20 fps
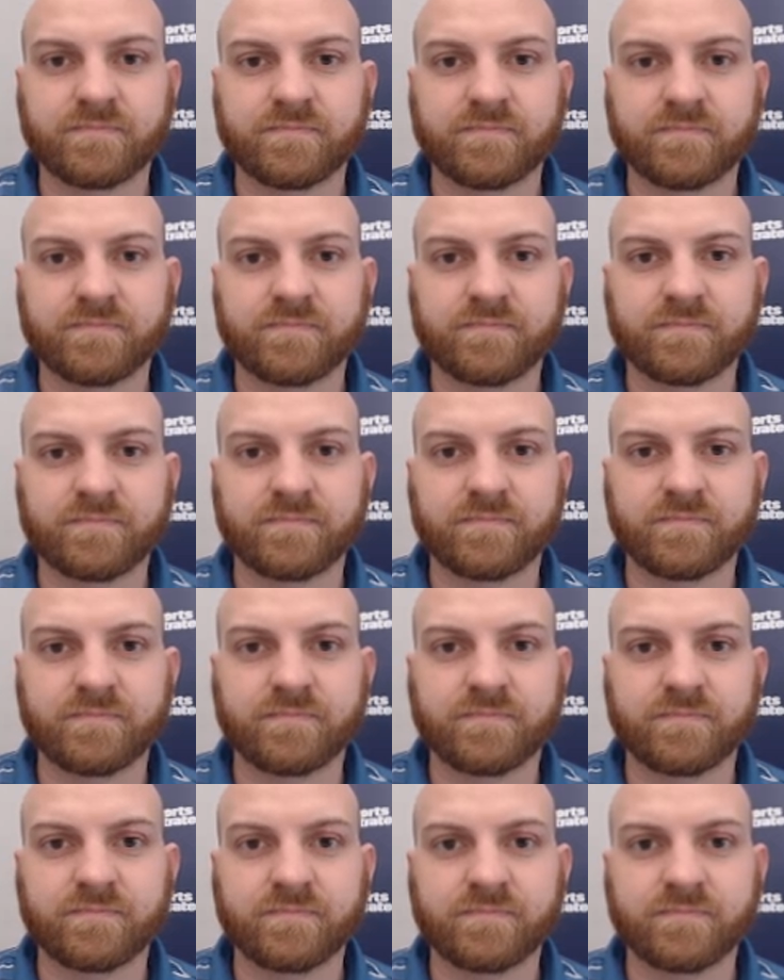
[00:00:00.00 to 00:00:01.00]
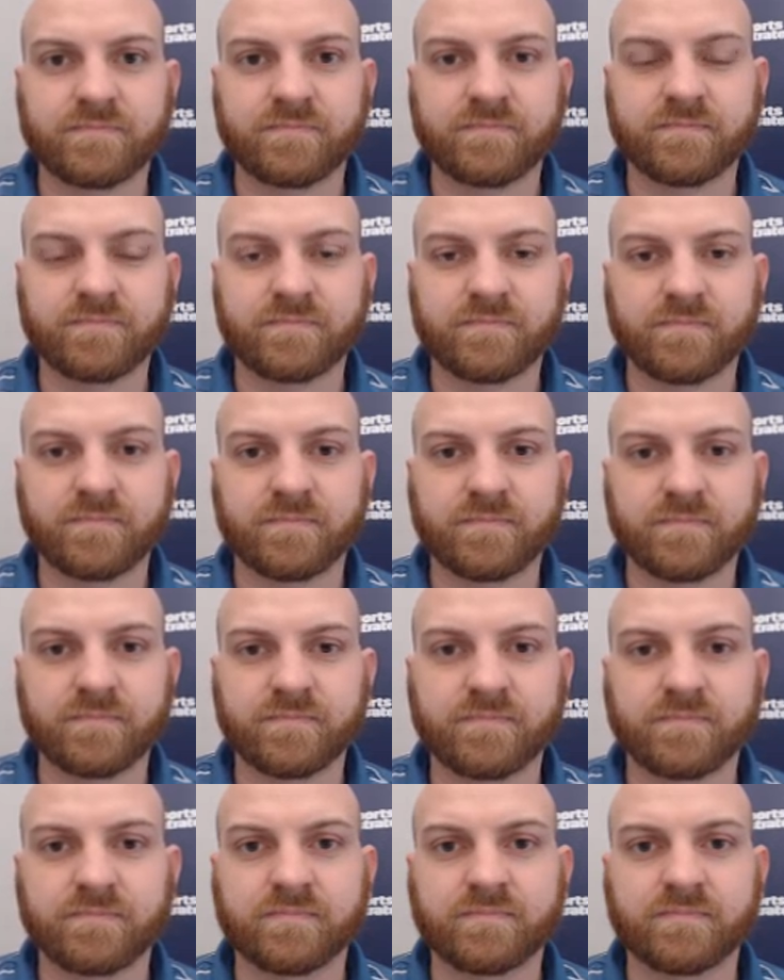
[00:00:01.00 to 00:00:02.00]

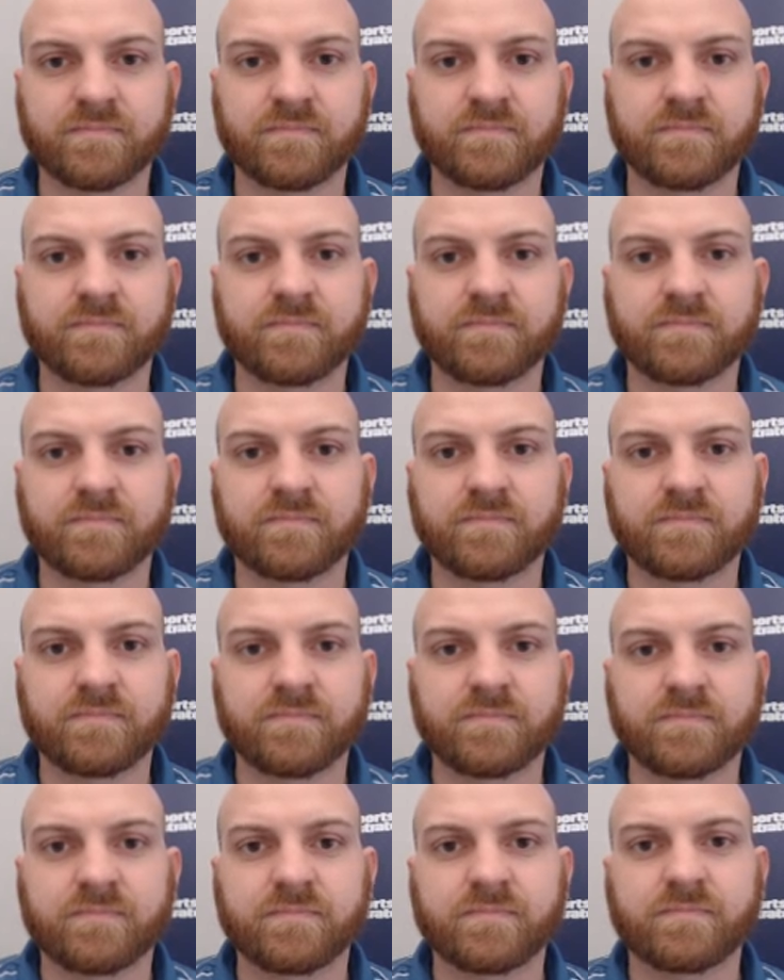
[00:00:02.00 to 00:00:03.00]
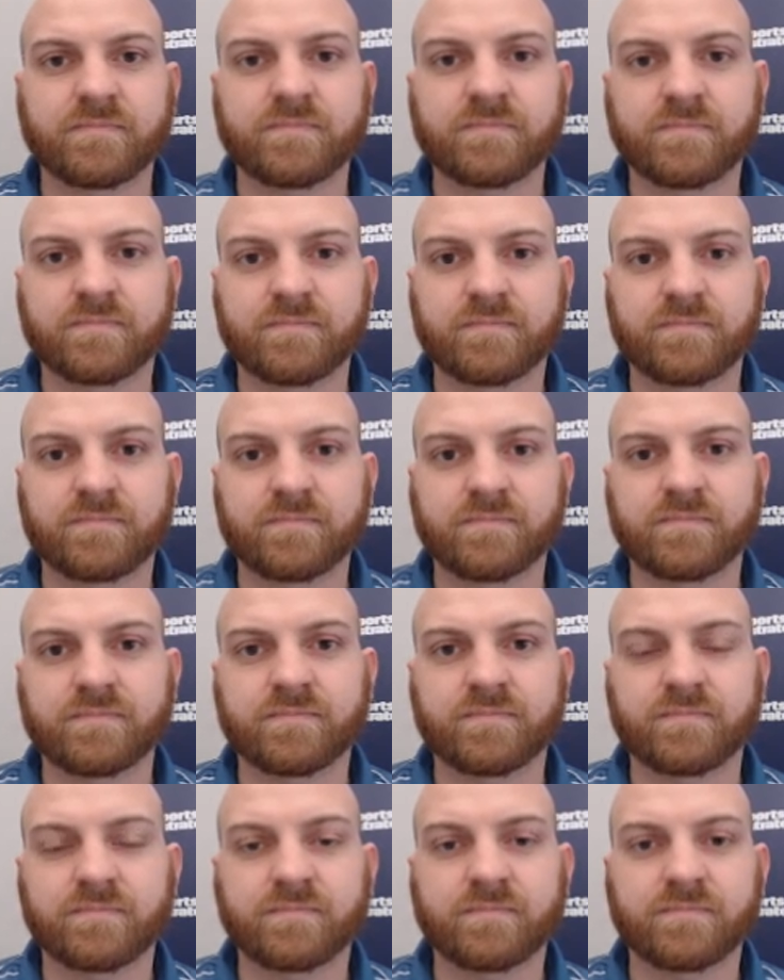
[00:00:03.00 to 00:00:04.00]

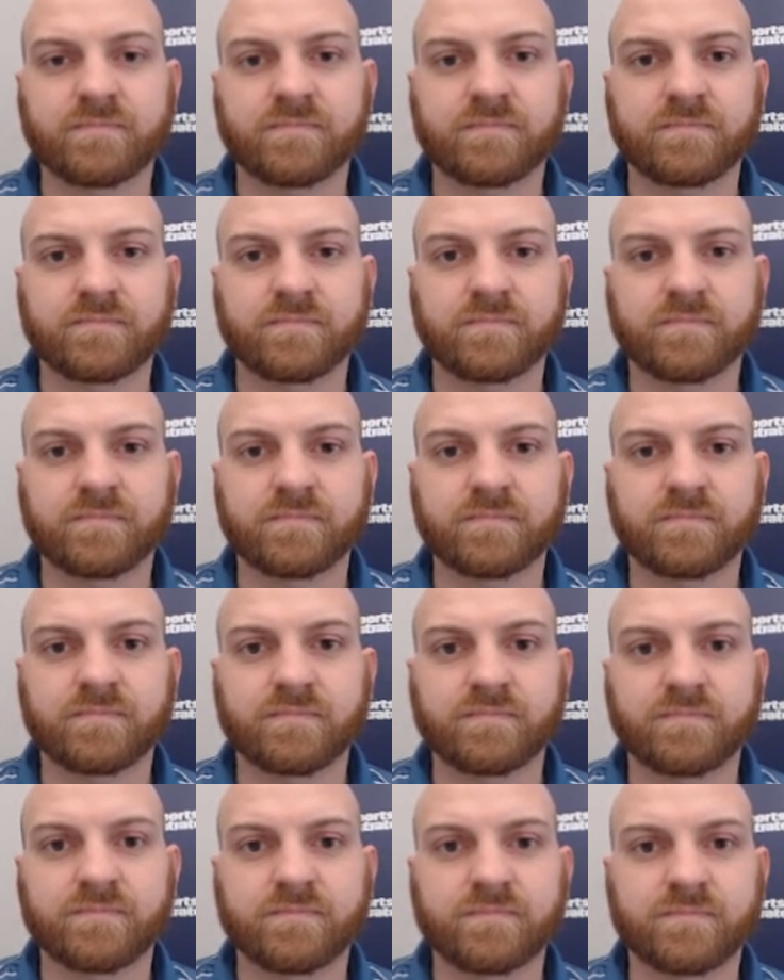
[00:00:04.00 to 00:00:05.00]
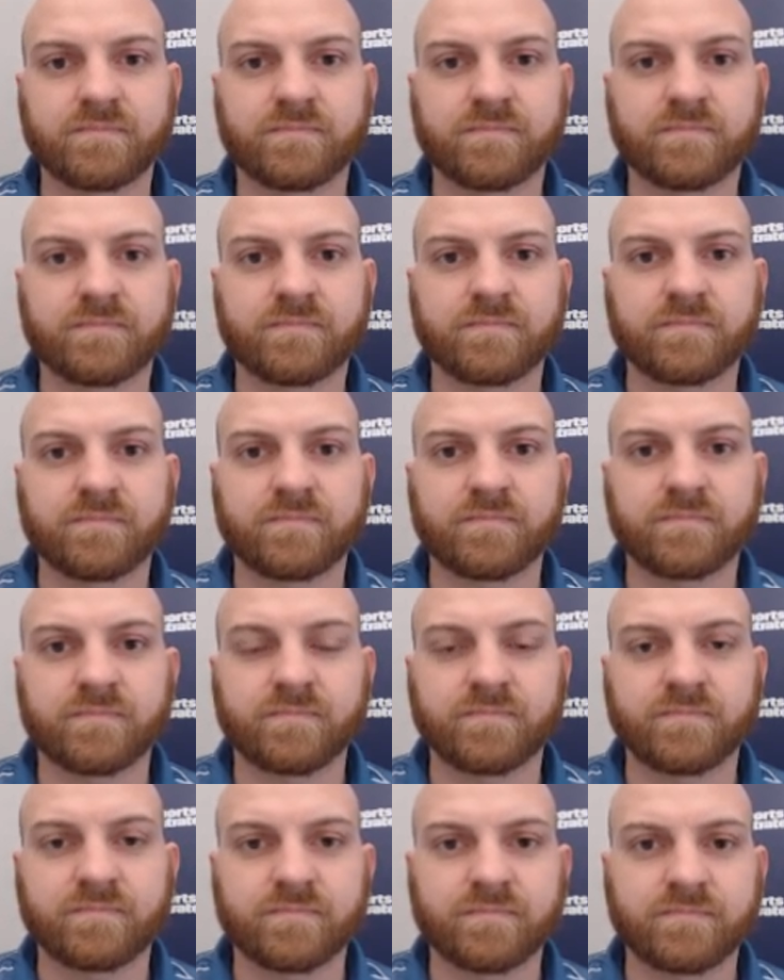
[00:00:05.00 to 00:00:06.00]

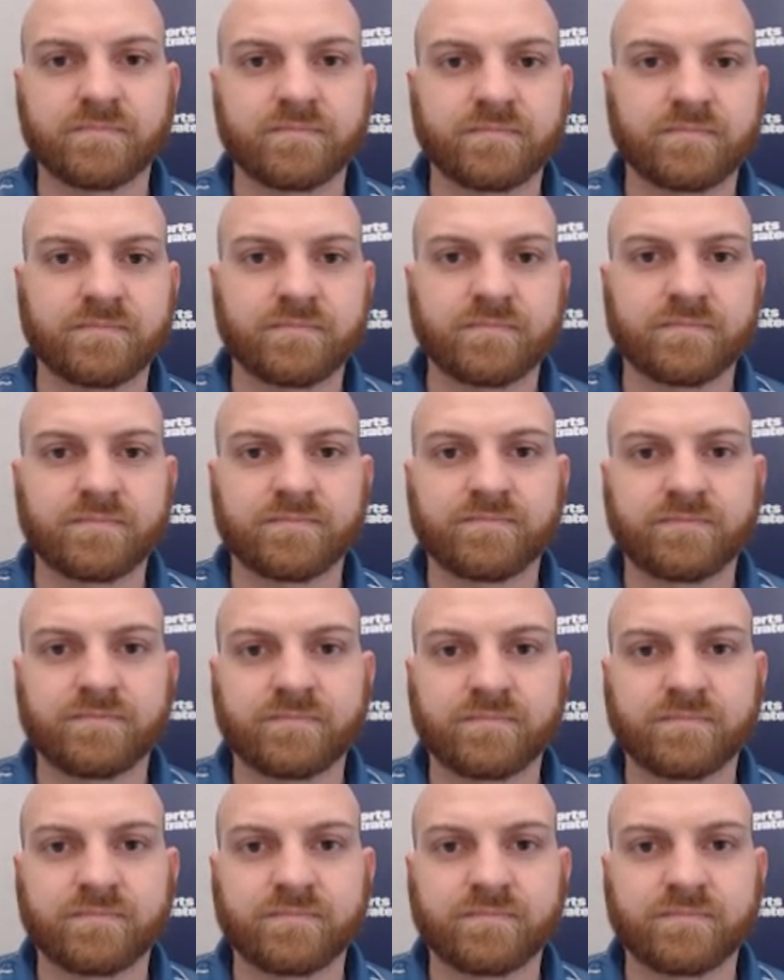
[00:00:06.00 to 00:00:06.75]
(silent)